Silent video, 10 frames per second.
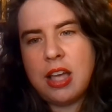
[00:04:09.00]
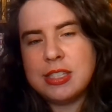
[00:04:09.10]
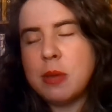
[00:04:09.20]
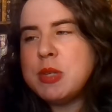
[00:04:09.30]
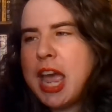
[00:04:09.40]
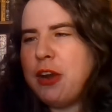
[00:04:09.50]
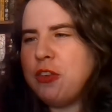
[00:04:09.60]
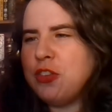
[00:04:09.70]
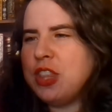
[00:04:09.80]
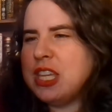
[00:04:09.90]

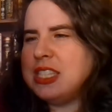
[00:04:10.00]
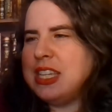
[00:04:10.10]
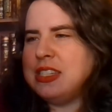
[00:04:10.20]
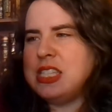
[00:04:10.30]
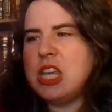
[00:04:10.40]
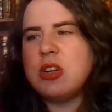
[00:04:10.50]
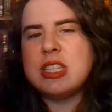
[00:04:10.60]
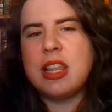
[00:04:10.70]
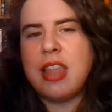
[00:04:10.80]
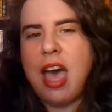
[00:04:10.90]
subtitle for this is Secrets and